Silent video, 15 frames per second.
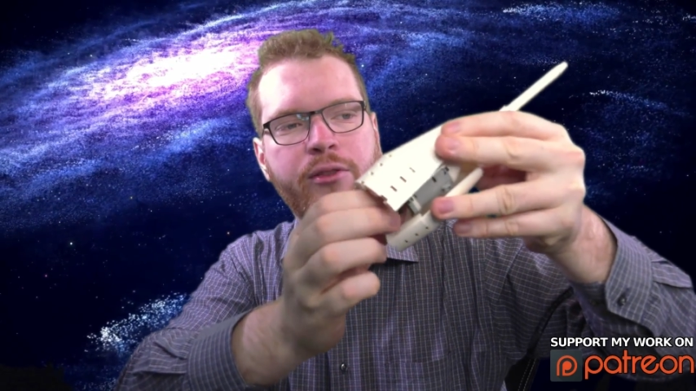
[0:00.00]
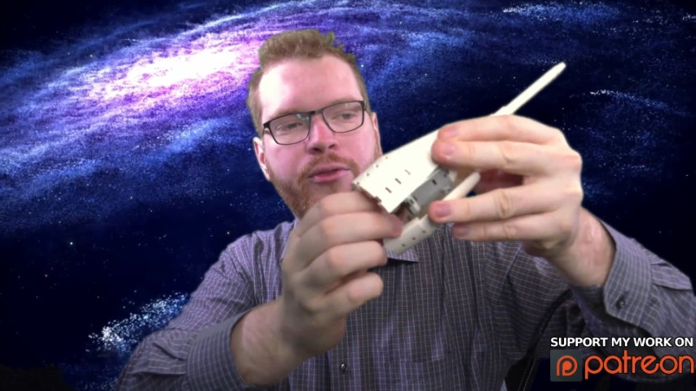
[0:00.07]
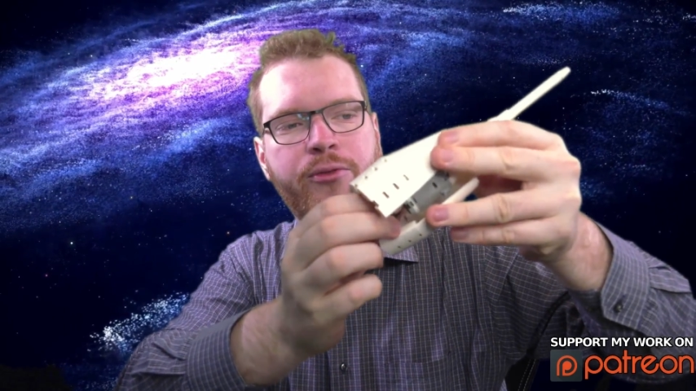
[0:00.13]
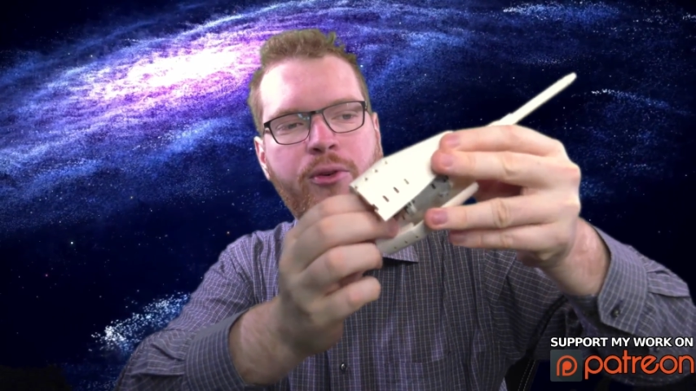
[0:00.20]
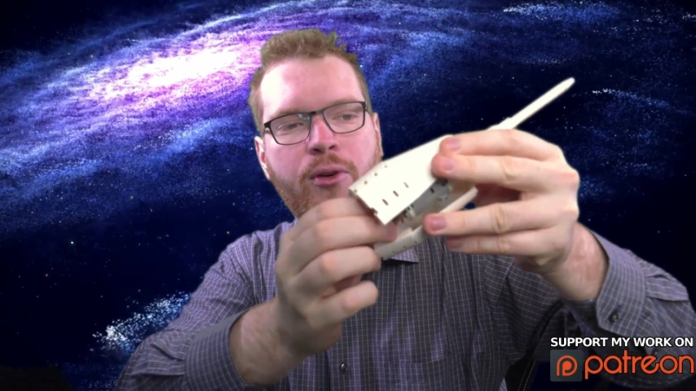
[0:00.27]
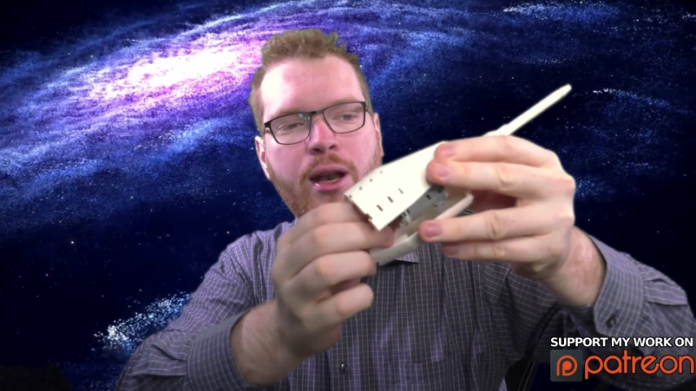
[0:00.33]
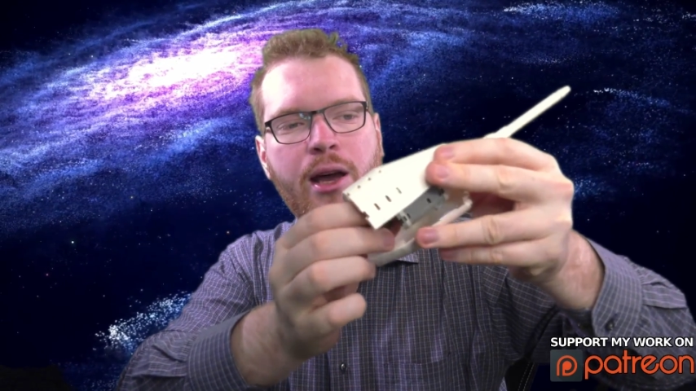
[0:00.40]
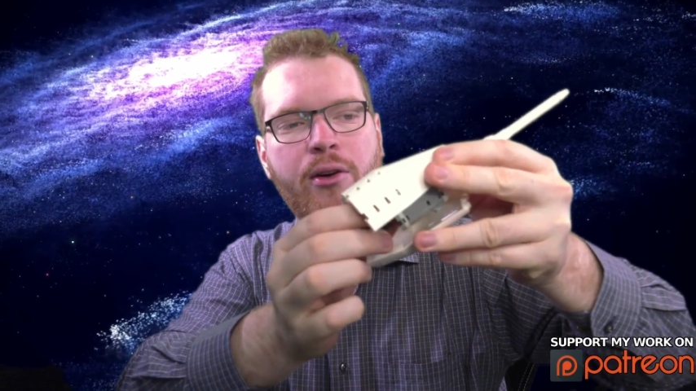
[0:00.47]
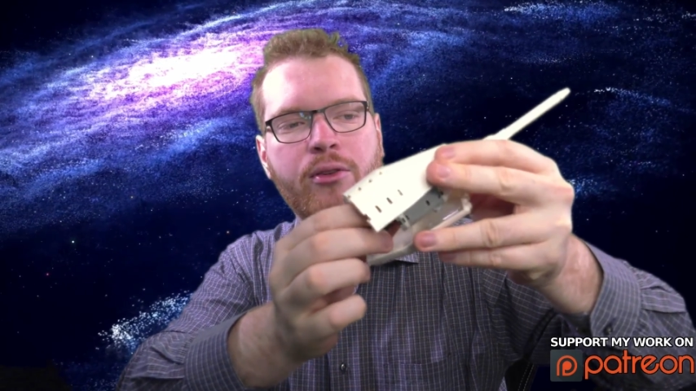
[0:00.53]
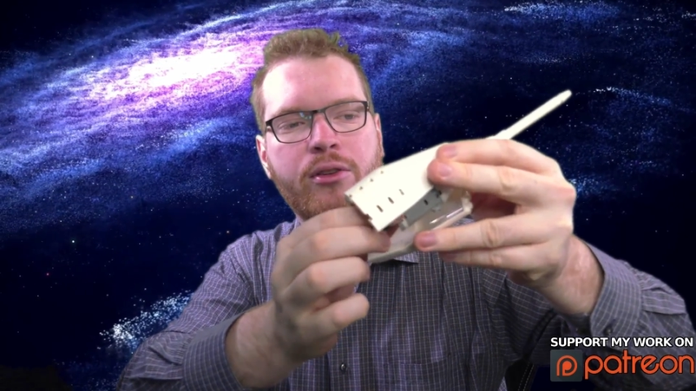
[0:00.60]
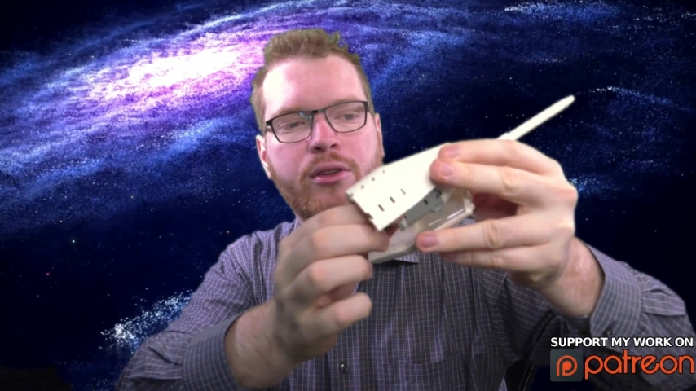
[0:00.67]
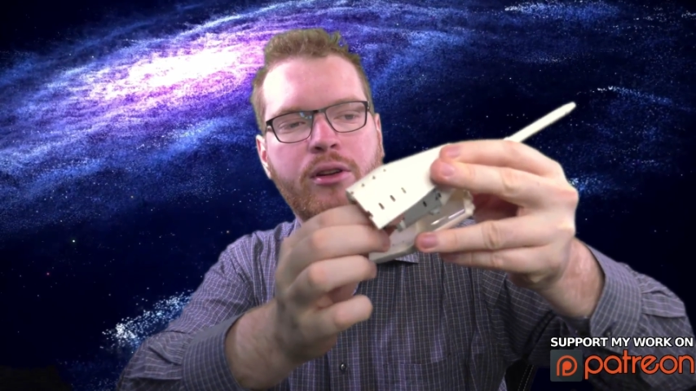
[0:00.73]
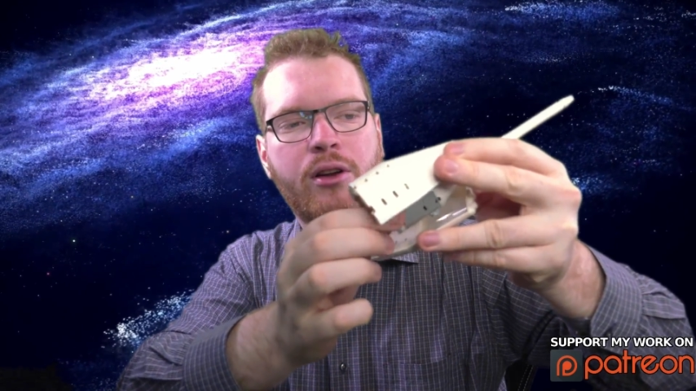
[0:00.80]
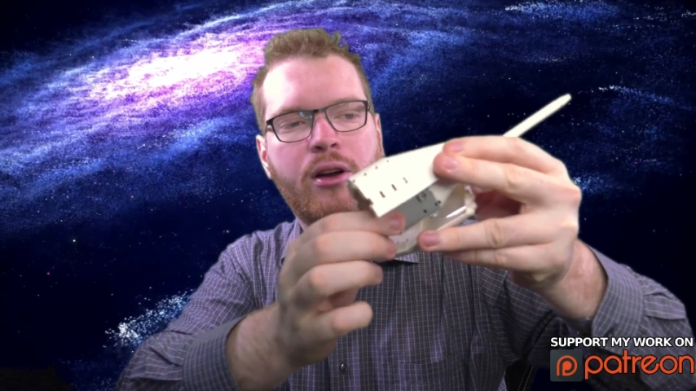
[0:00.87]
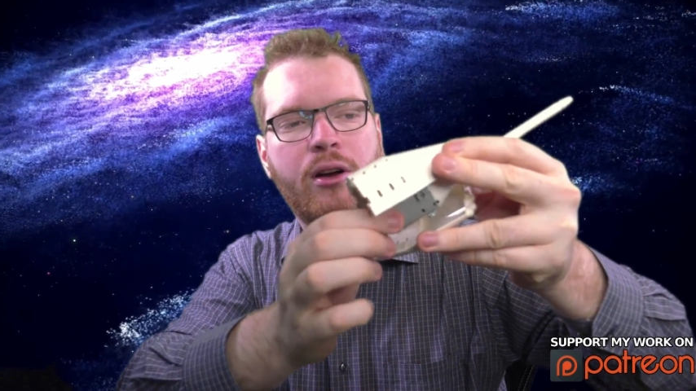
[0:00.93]
fall out
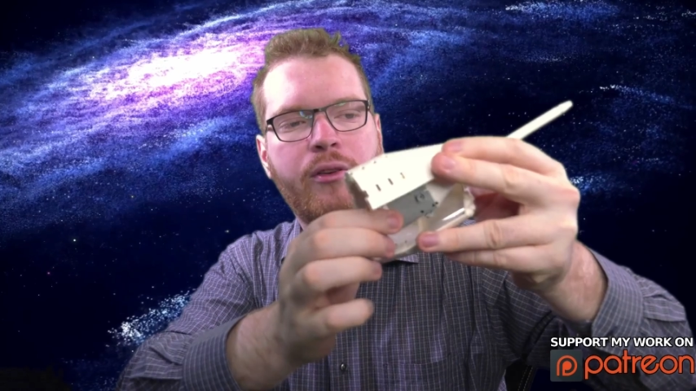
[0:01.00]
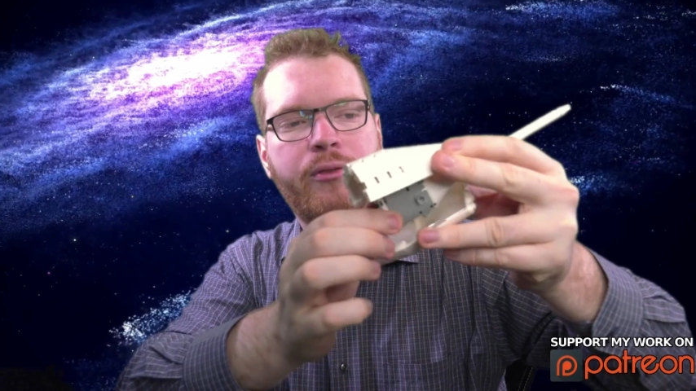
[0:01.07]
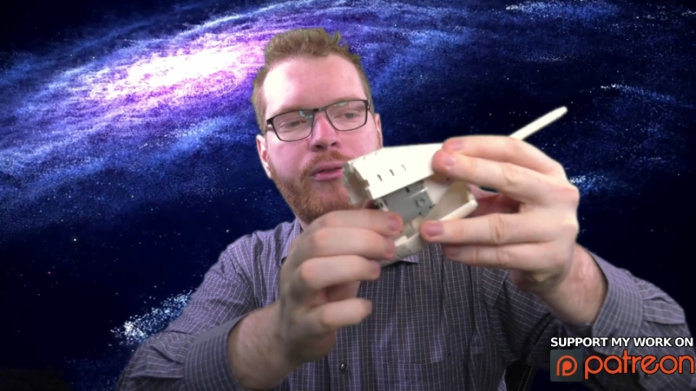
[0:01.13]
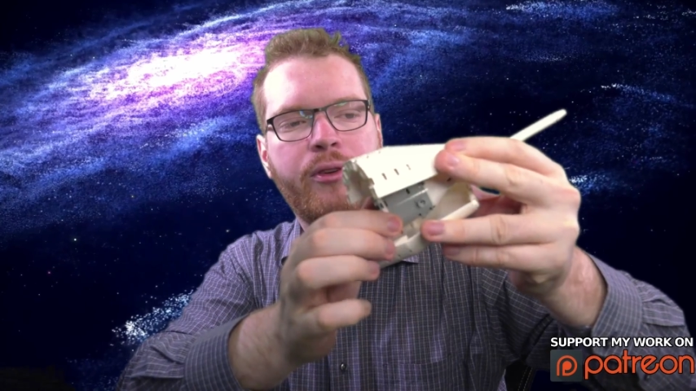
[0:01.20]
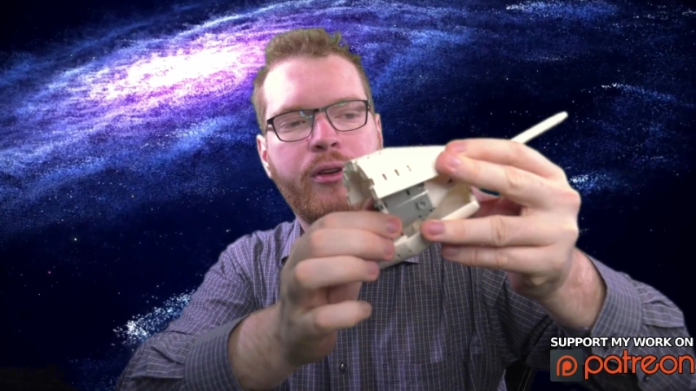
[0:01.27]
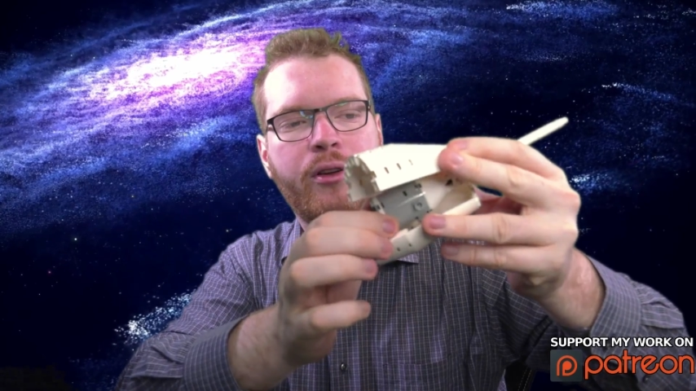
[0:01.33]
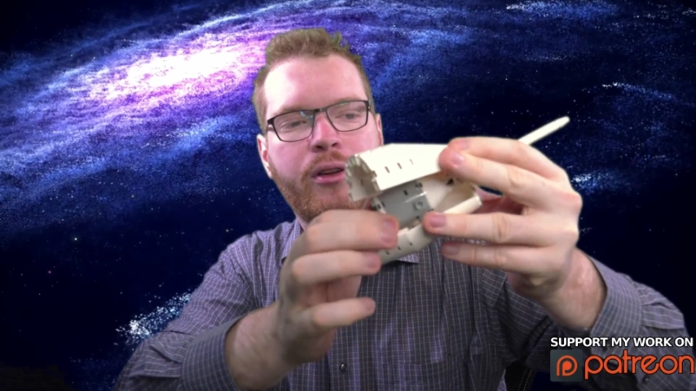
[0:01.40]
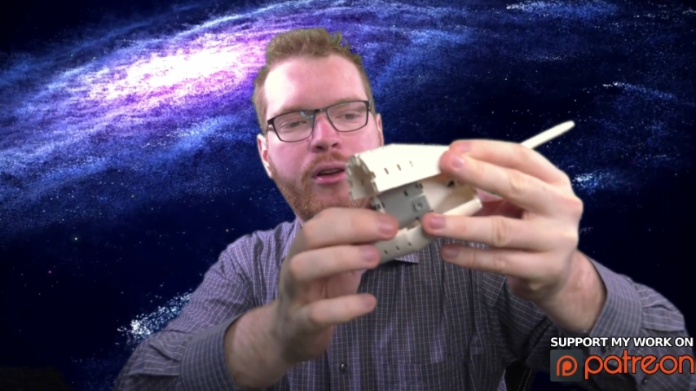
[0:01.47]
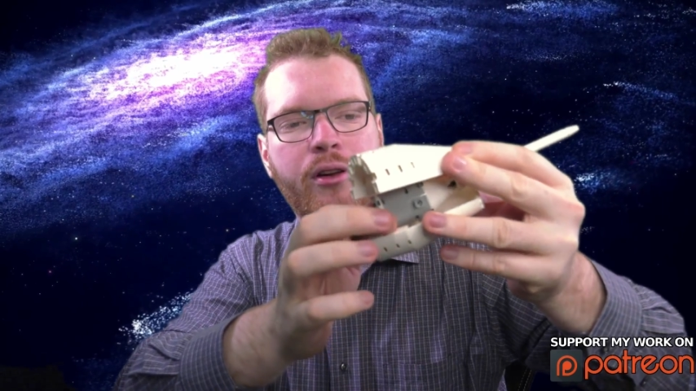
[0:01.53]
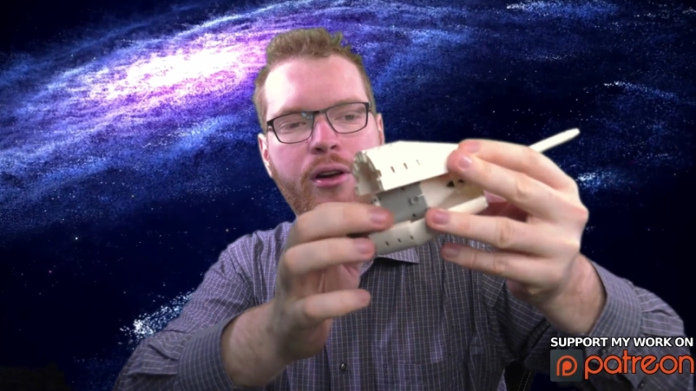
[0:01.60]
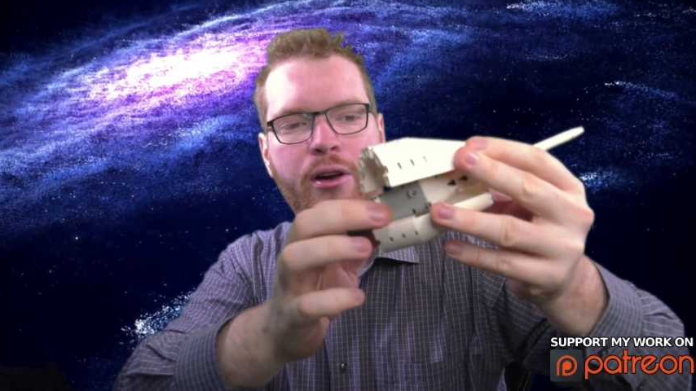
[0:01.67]
of uh,